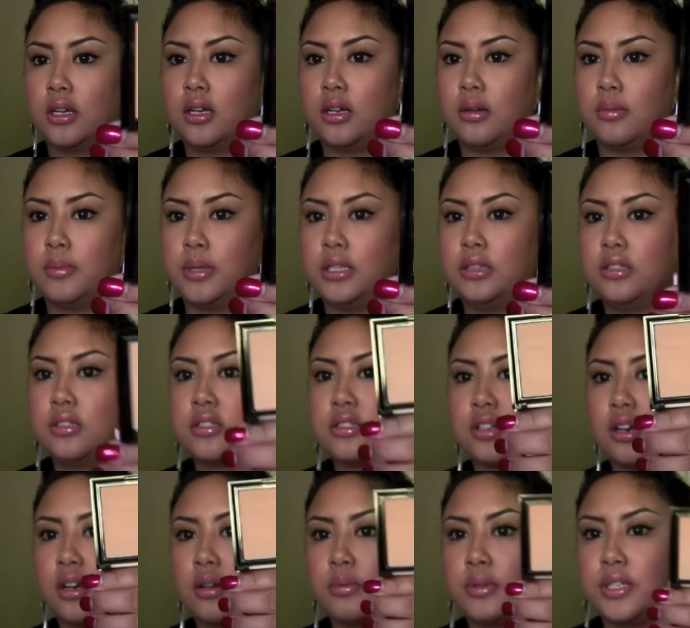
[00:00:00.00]
It looks
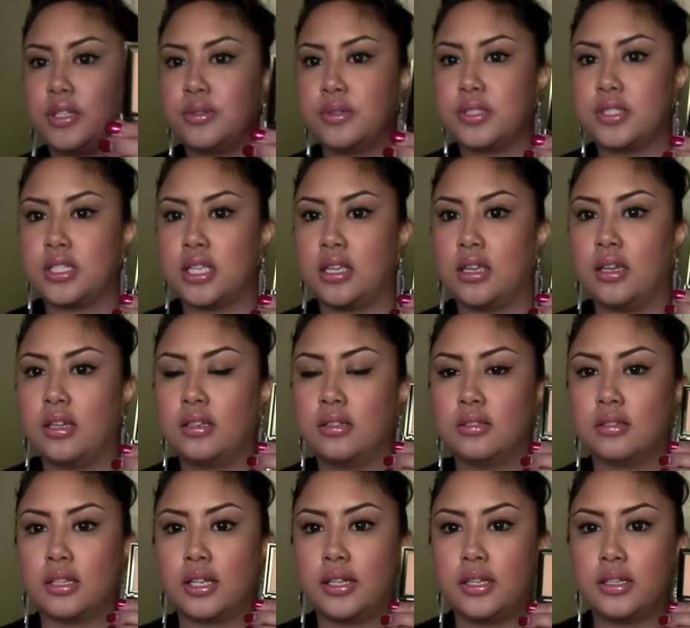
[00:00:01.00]
dark when you see it,
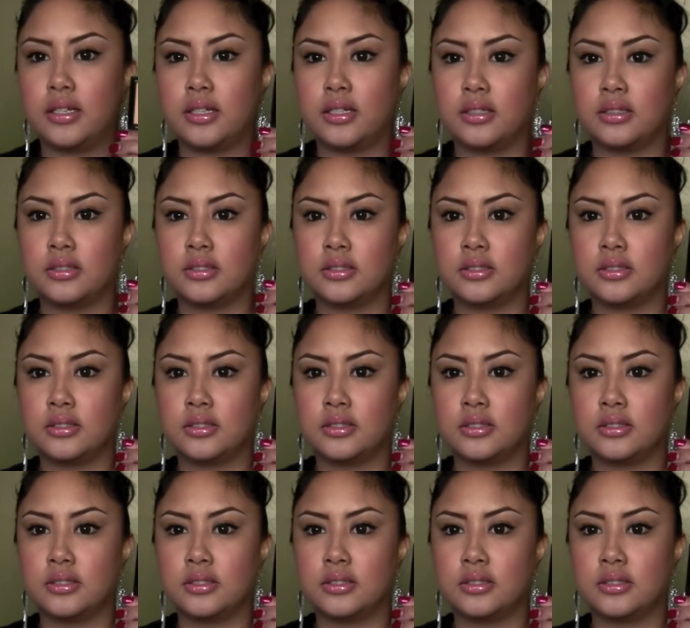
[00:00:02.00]
like,